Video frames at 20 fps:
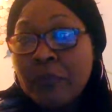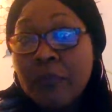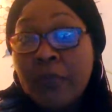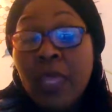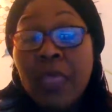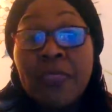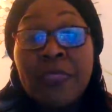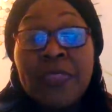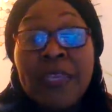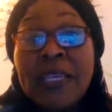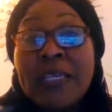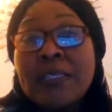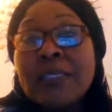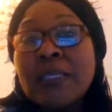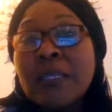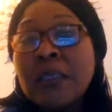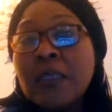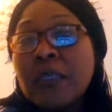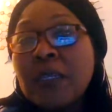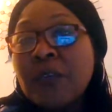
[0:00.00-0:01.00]
Things to
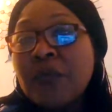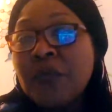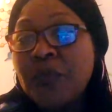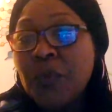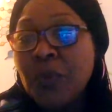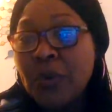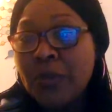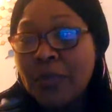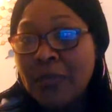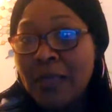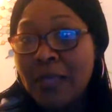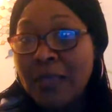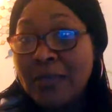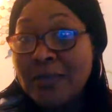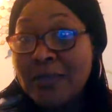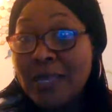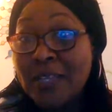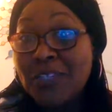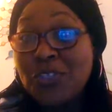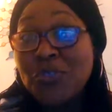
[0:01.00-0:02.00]
look for, things
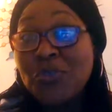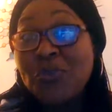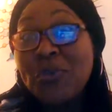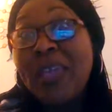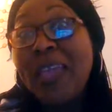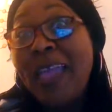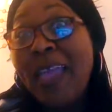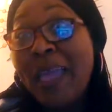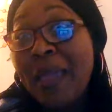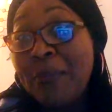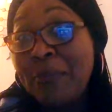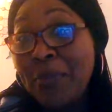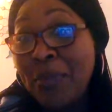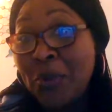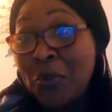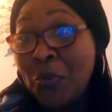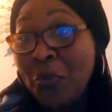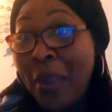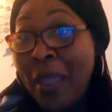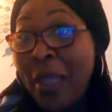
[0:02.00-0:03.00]
that you can't be
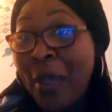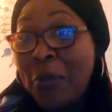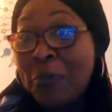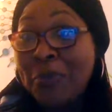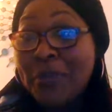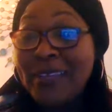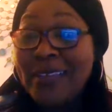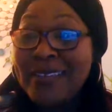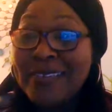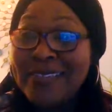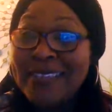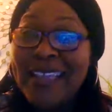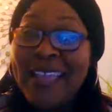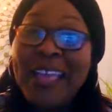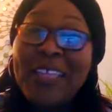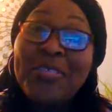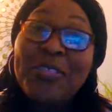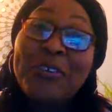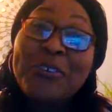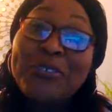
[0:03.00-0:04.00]
around, because
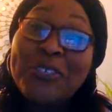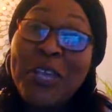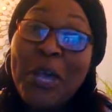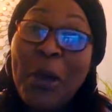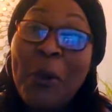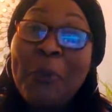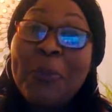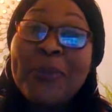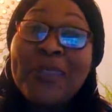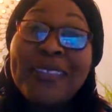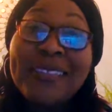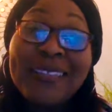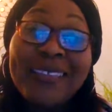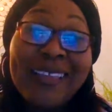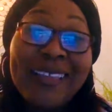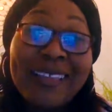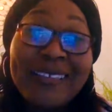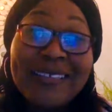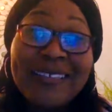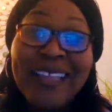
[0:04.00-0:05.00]
there's a couple of
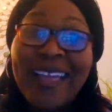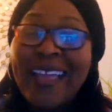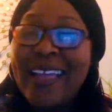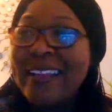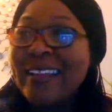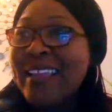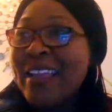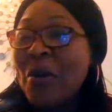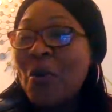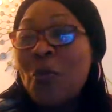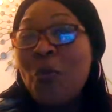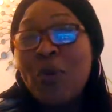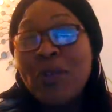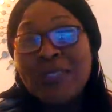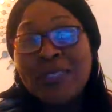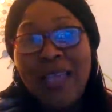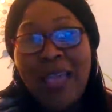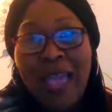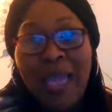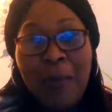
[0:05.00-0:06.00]
things that once
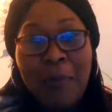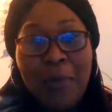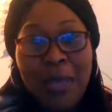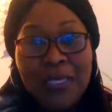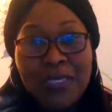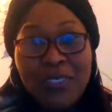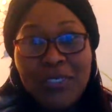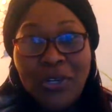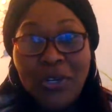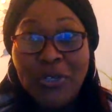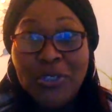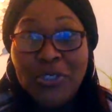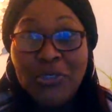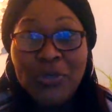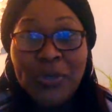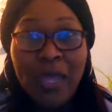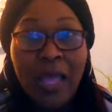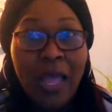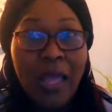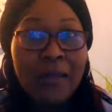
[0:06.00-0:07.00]
I had my
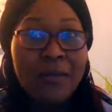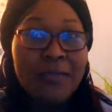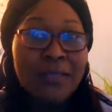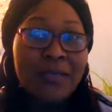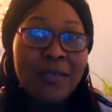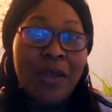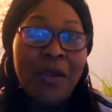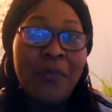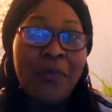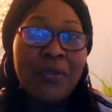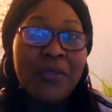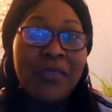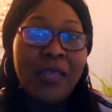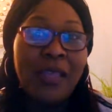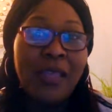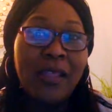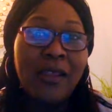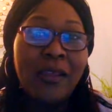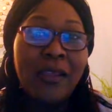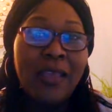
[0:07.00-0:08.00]
surgery, I discovered
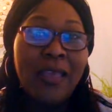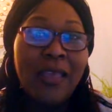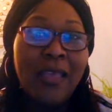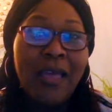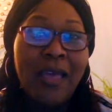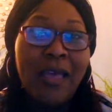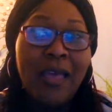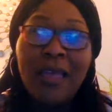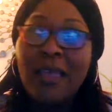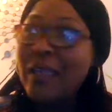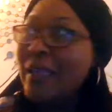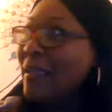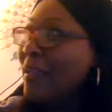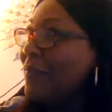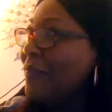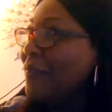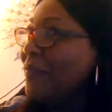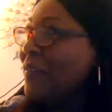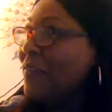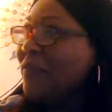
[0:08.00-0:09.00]
that
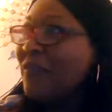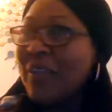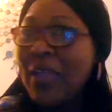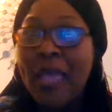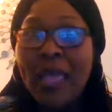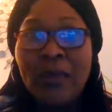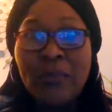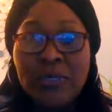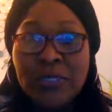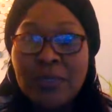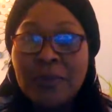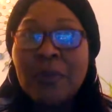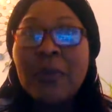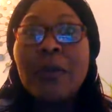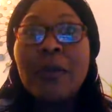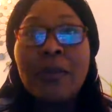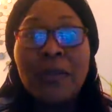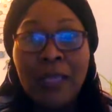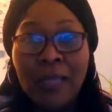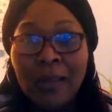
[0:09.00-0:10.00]
if a fan was
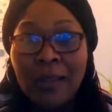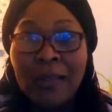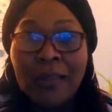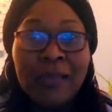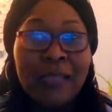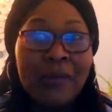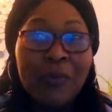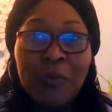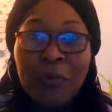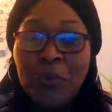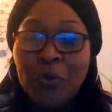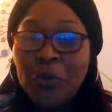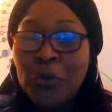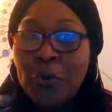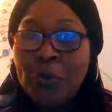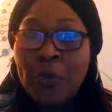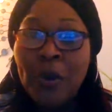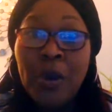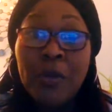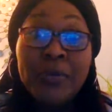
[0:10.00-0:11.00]
in the living
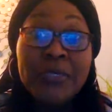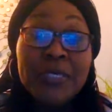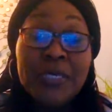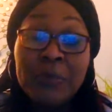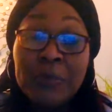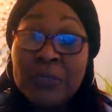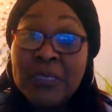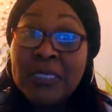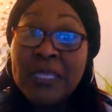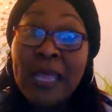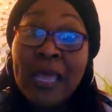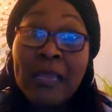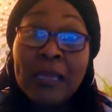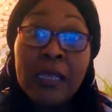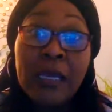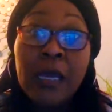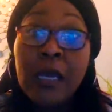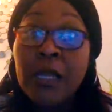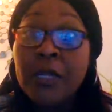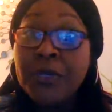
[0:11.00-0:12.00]
room or I was
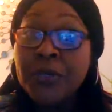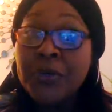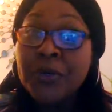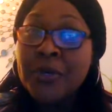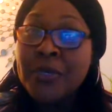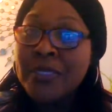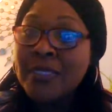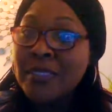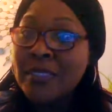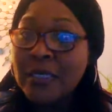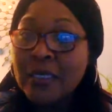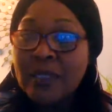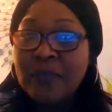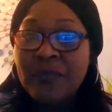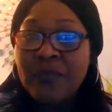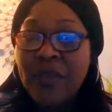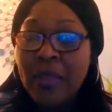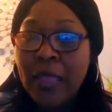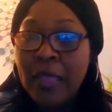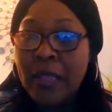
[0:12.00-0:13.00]
standing under a ceiling
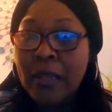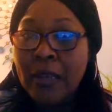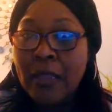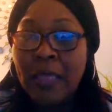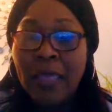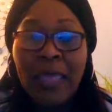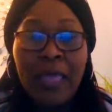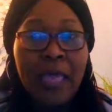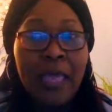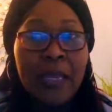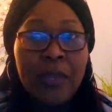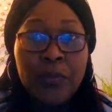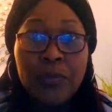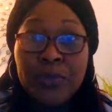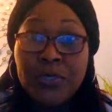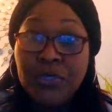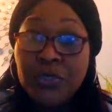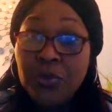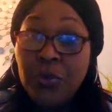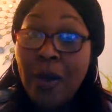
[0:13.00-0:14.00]
fan and it
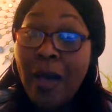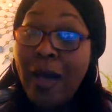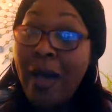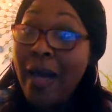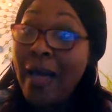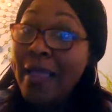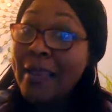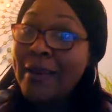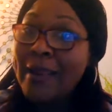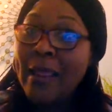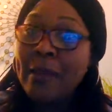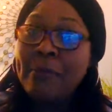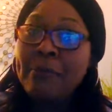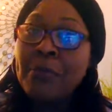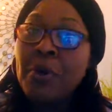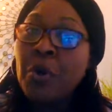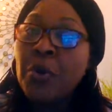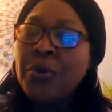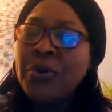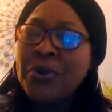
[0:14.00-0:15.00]
was too high in that
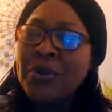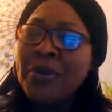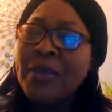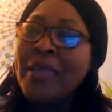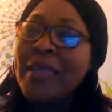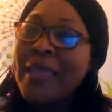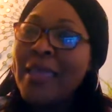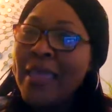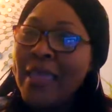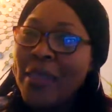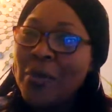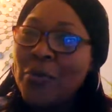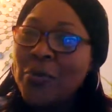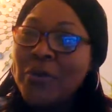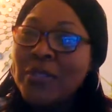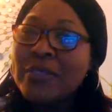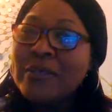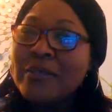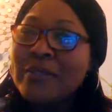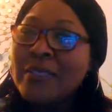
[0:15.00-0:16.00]
motor, it
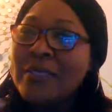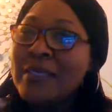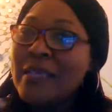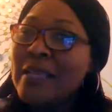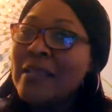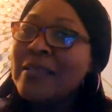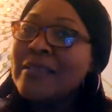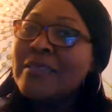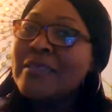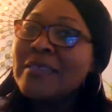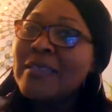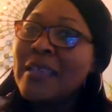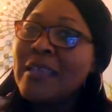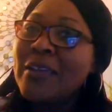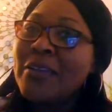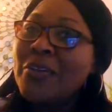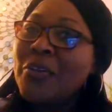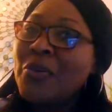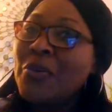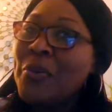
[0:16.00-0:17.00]
would send a
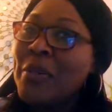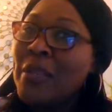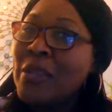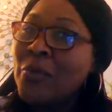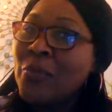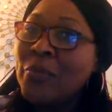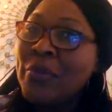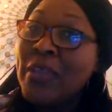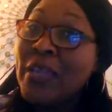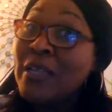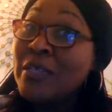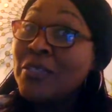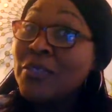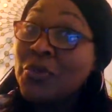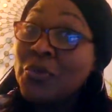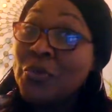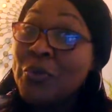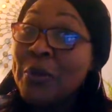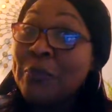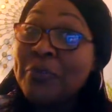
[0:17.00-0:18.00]
signal and it would
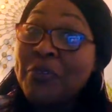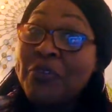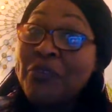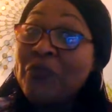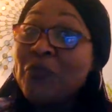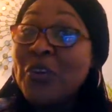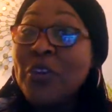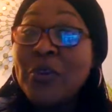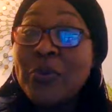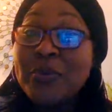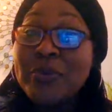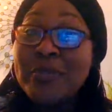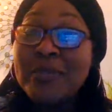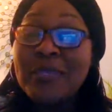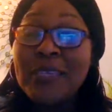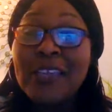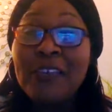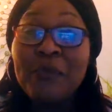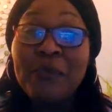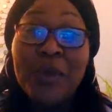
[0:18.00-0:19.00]
interrupt the
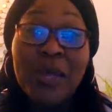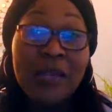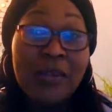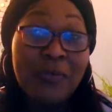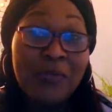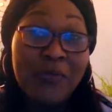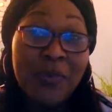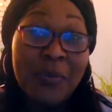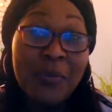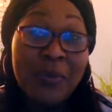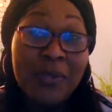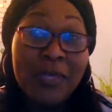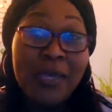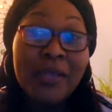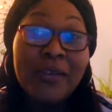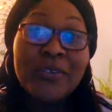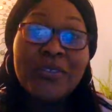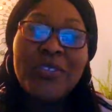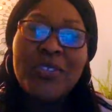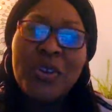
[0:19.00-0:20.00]
frequency of my
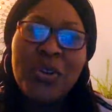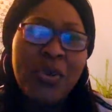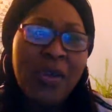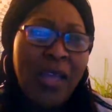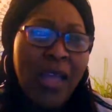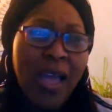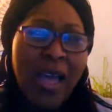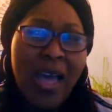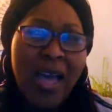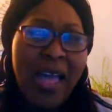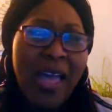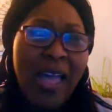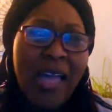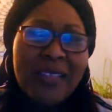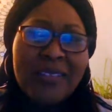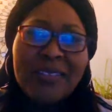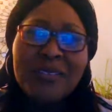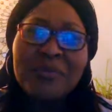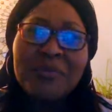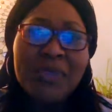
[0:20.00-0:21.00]
defibrillator. So I
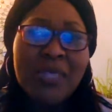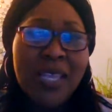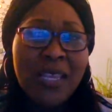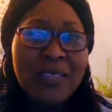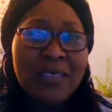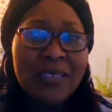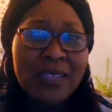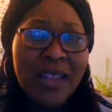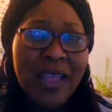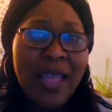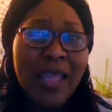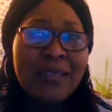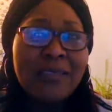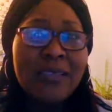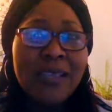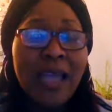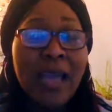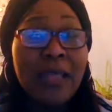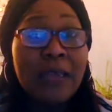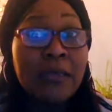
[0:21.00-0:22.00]
had some things that I had
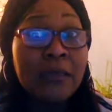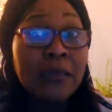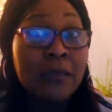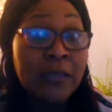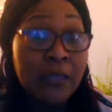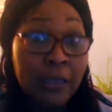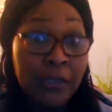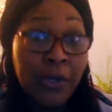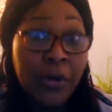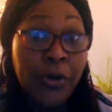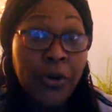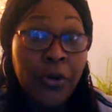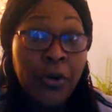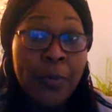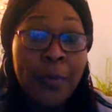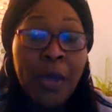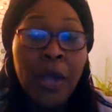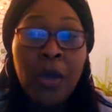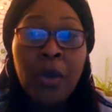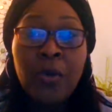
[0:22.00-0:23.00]
to kind of learn
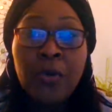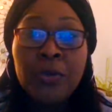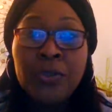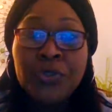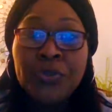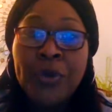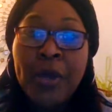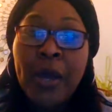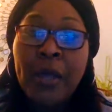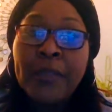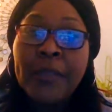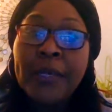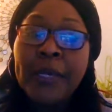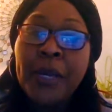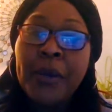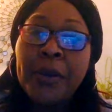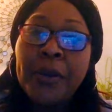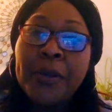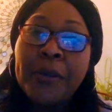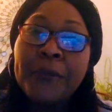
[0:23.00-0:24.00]
on my own, trial and
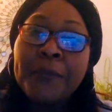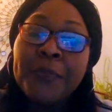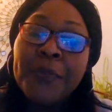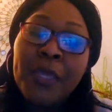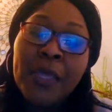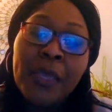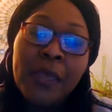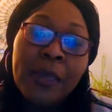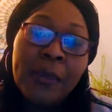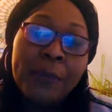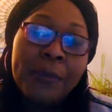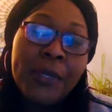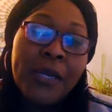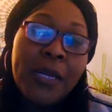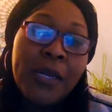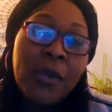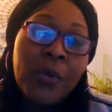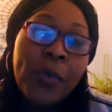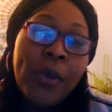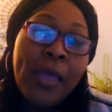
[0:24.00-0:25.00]
error. But
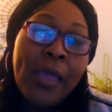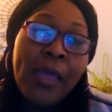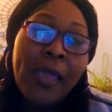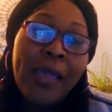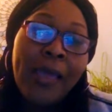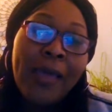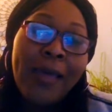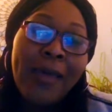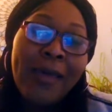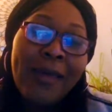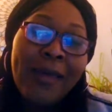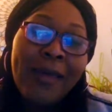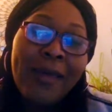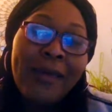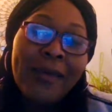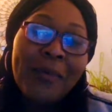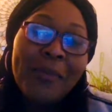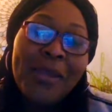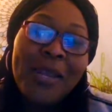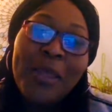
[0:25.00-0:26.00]
anyway,
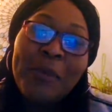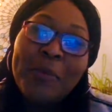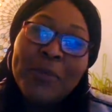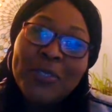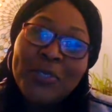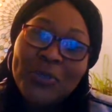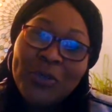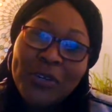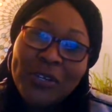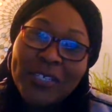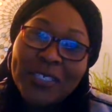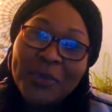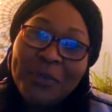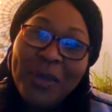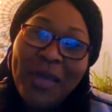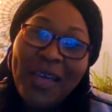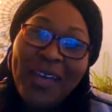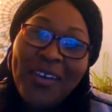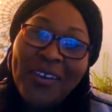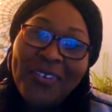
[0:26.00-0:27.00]
my name is Dorcas
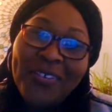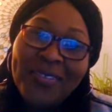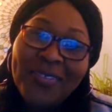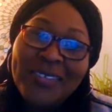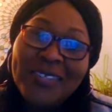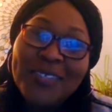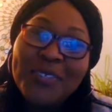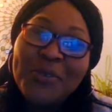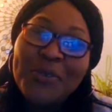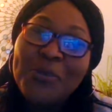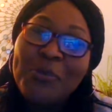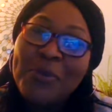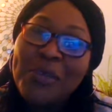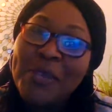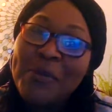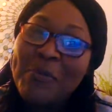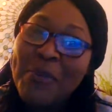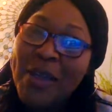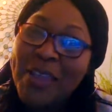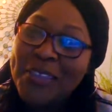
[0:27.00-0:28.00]
Powell. This will
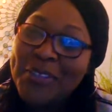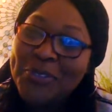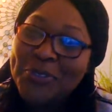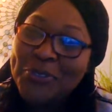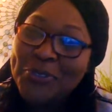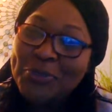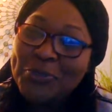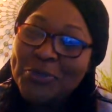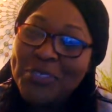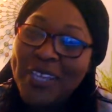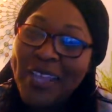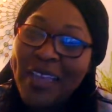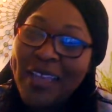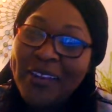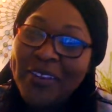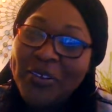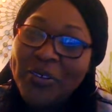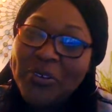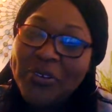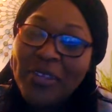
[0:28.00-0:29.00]
be my YouTube
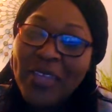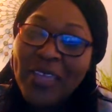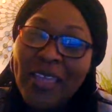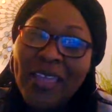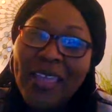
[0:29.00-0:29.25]
channel.